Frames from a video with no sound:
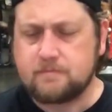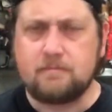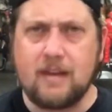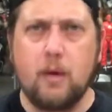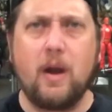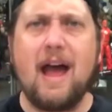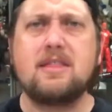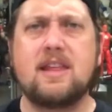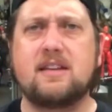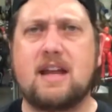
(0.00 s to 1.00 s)
And when I
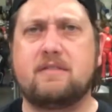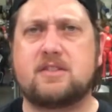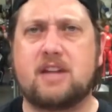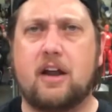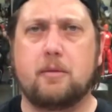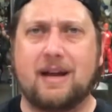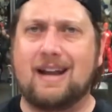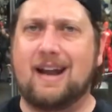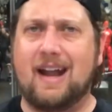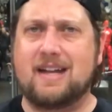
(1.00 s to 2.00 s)
think Devastator, being an
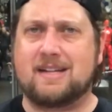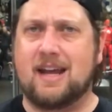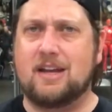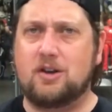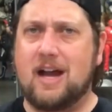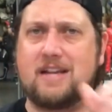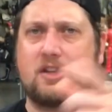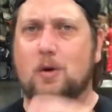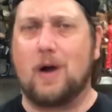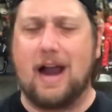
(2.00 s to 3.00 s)
80s kid, you guys
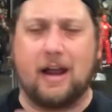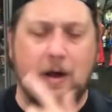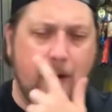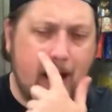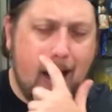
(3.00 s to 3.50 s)
know where I go.